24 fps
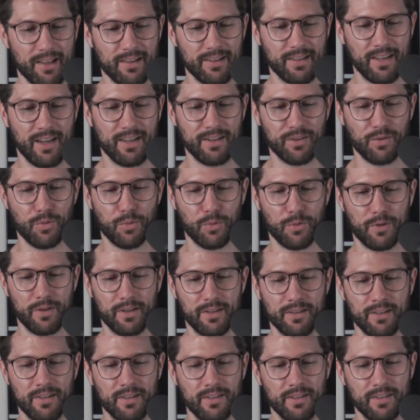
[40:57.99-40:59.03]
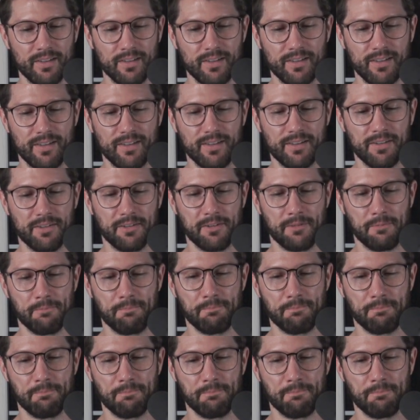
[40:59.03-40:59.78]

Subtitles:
category. That's